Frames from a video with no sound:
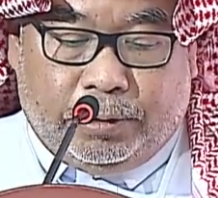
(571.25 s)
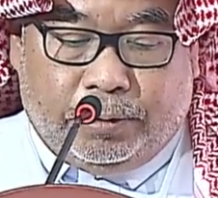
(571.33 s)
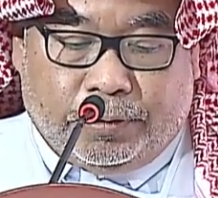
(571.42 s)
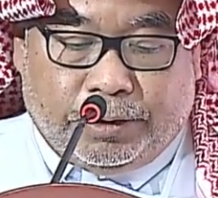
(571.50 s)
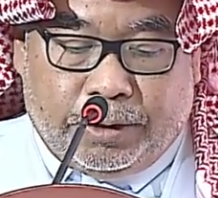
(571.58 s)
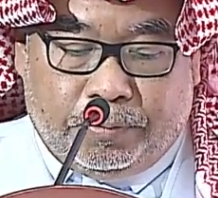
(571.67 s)
If it
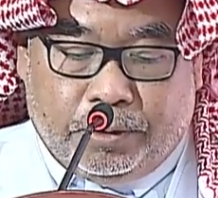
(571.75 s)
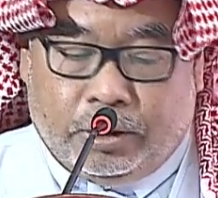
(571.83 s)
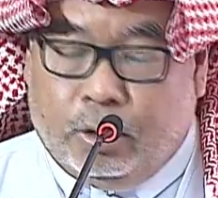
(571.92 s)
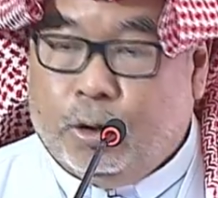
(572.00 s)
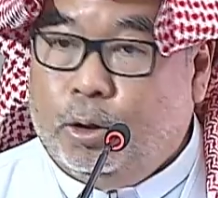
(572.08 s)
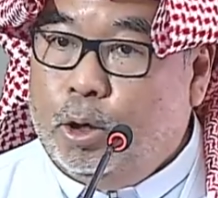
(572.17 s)
is
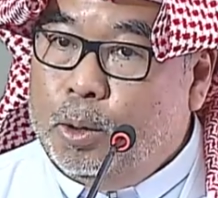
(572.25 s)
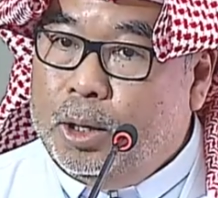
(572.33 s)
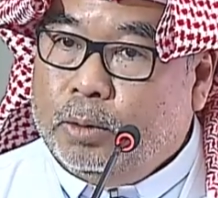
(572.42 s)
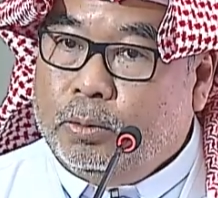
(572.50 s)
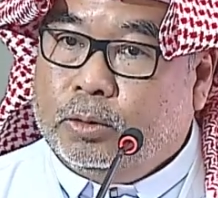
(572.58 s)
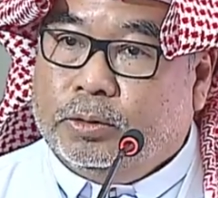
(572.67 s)
7 or
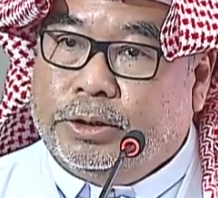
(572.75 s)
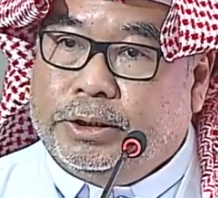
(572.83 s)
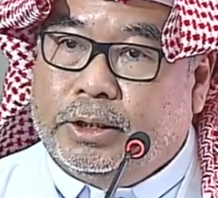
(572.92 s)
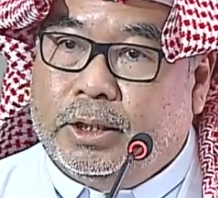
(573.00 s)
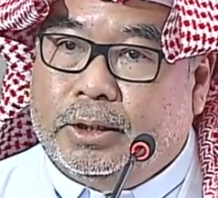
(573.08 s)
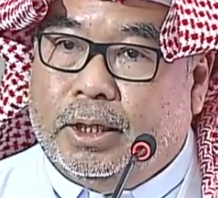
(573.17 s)
lower, we
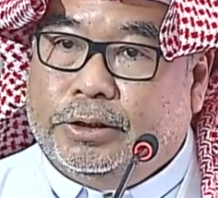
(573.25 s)
consider it